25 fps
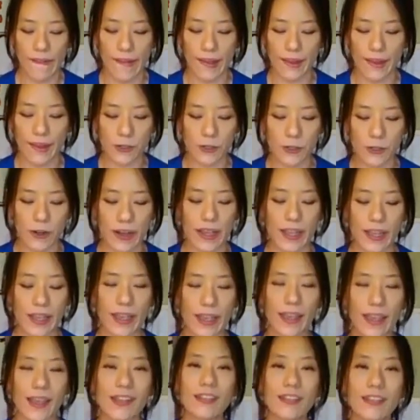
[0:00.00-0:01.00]
And try
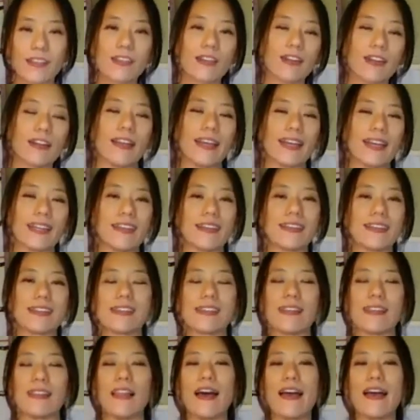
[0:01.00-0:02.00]
again, collecting
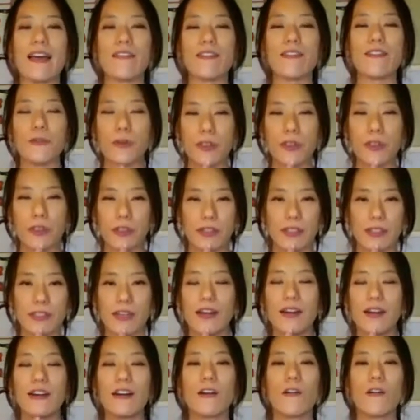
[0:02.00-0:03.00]
saliva with your
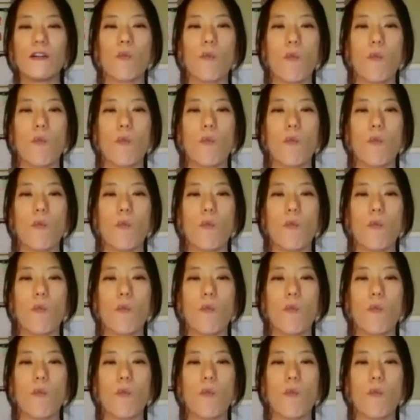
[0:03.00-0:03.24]
tongue.